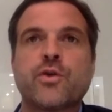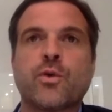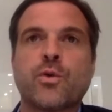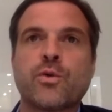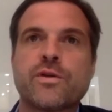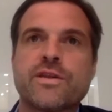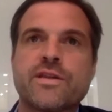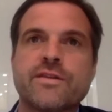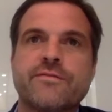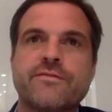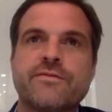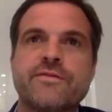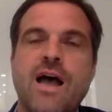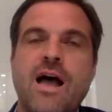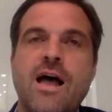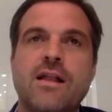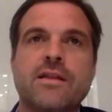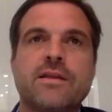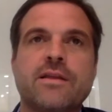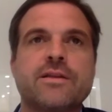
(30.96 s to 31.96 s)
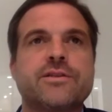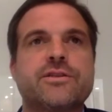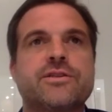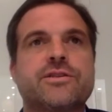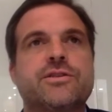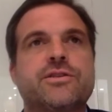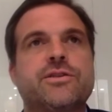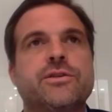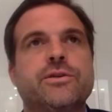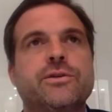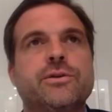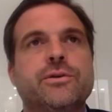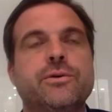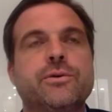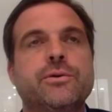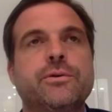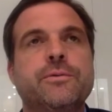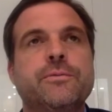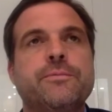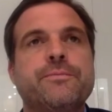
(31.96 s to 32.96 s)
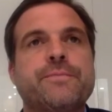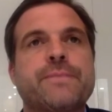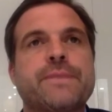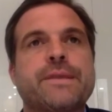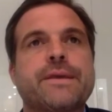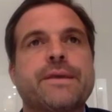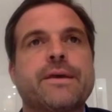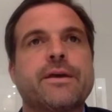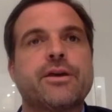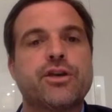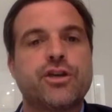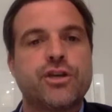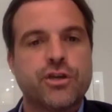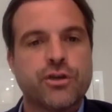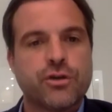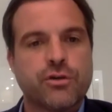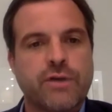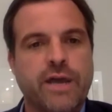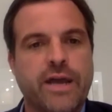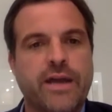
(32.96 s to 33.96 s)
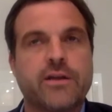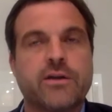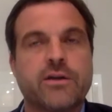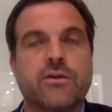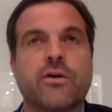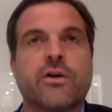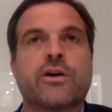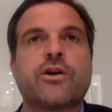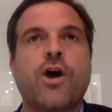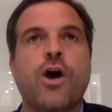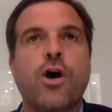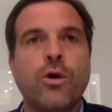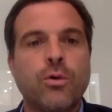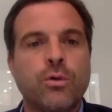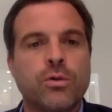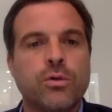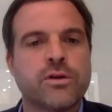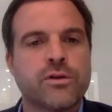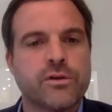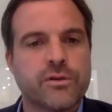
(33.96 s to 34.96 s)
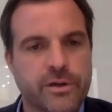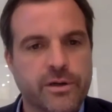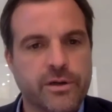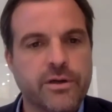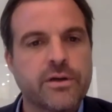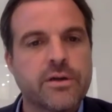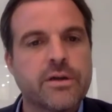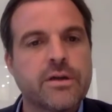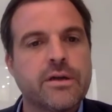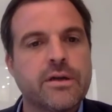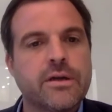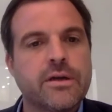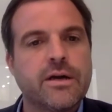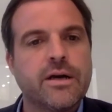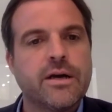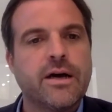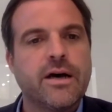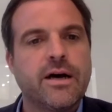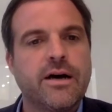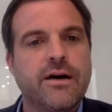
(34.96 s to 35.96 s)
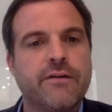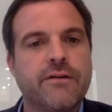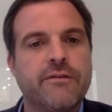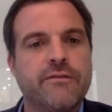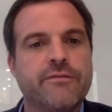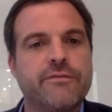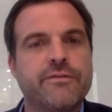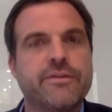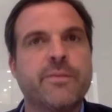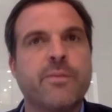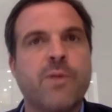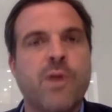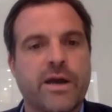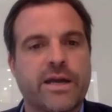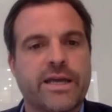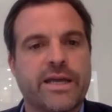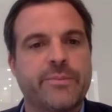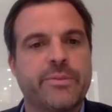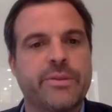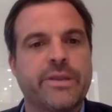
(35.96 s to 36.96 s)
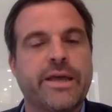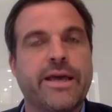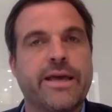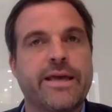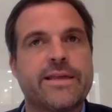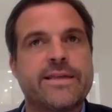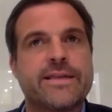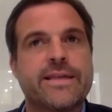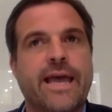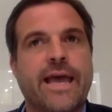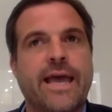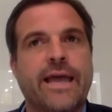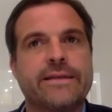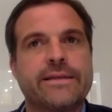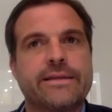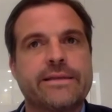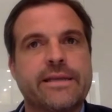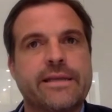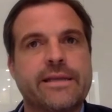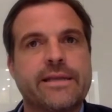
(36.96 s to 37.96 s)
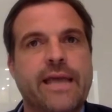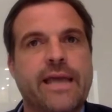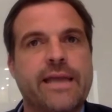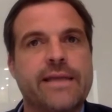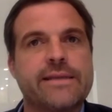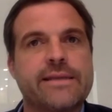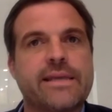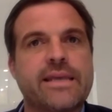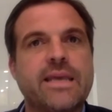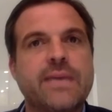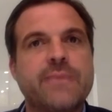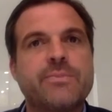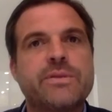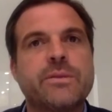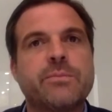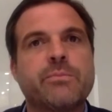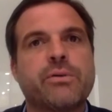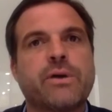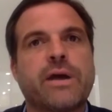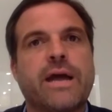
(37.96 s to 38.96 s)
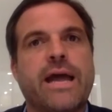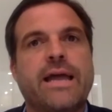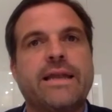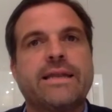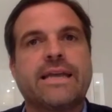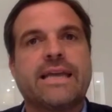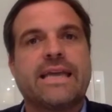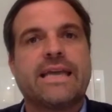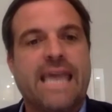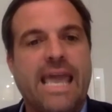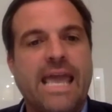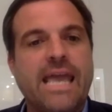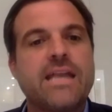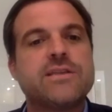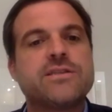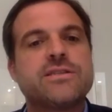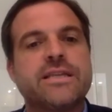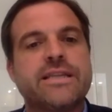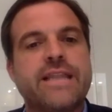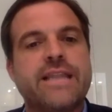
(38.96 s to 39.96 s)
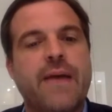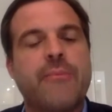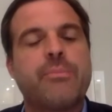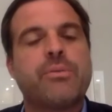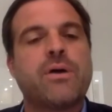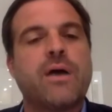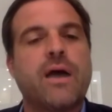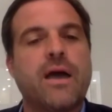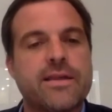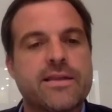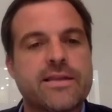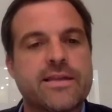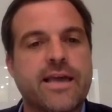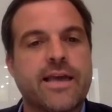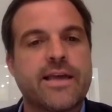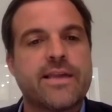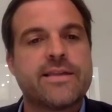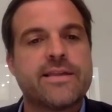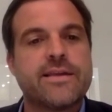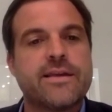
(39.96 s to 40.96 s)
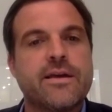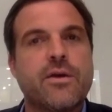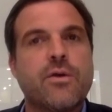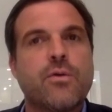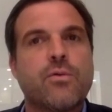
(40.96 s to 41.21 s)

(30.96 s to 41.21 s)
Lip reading: source of knowledge to curator or co-learner of the marketplace and keep the brand engaged in that process